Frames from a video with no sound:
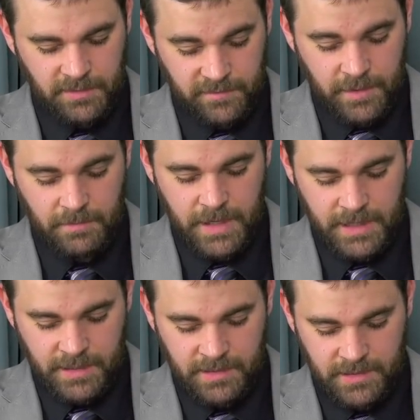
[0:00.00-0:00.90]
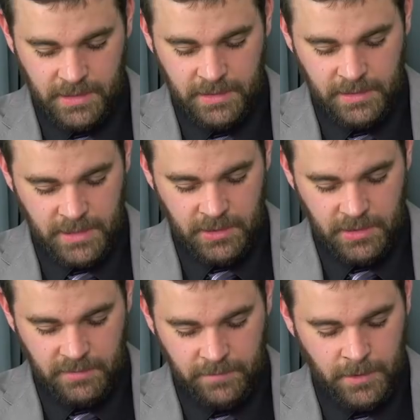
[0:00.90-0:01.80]
as far back as St.
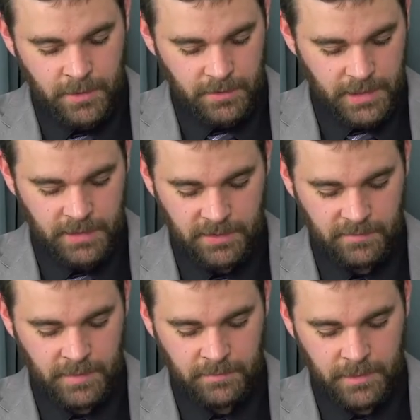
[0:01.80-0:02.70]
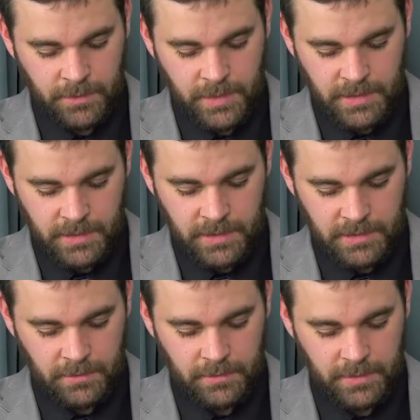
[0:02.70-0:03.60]
Ignatius for all kinds of evil
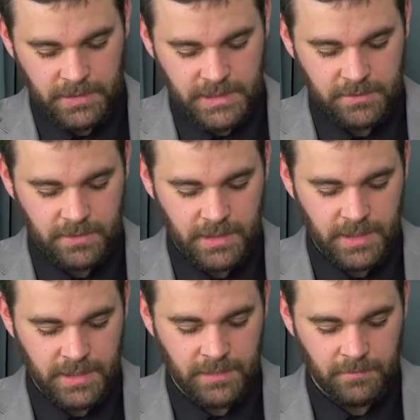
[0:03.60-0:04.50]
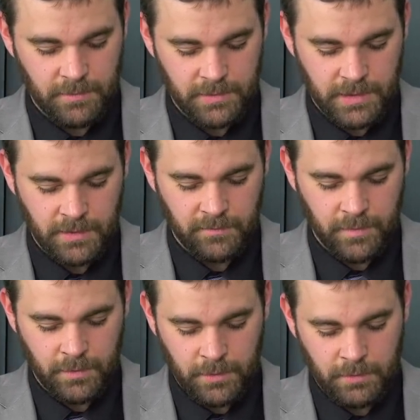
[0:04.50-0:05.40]
atrocities, including tyranny and the roots
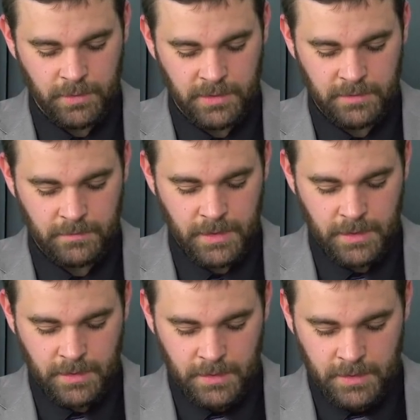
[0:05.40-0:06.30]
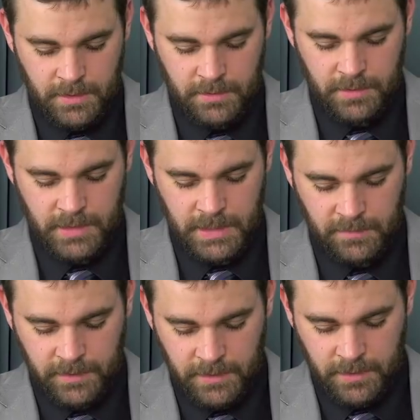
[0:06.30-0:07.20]
of globalism. So he
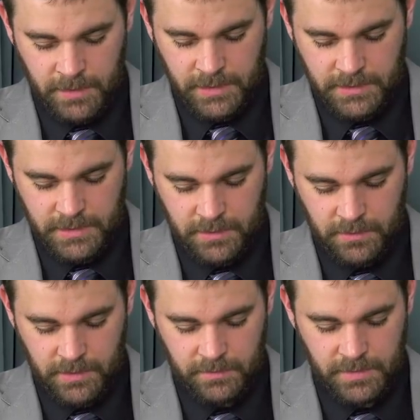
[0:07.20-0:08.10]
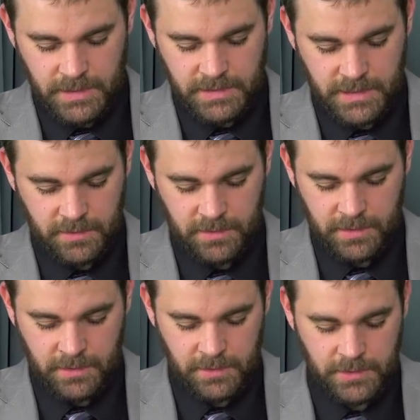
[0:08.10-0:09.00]
says, Father, I'd like to know some details
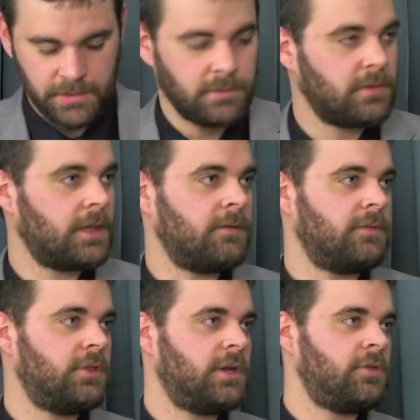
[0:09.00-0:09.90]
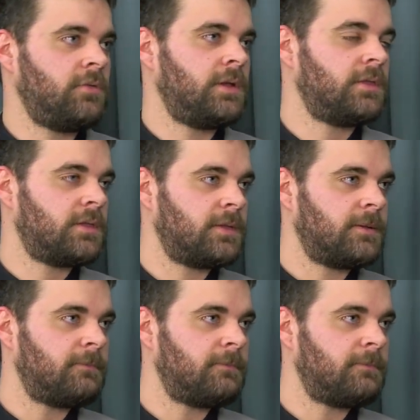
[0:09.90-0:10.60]
on the truth of the Jesuits.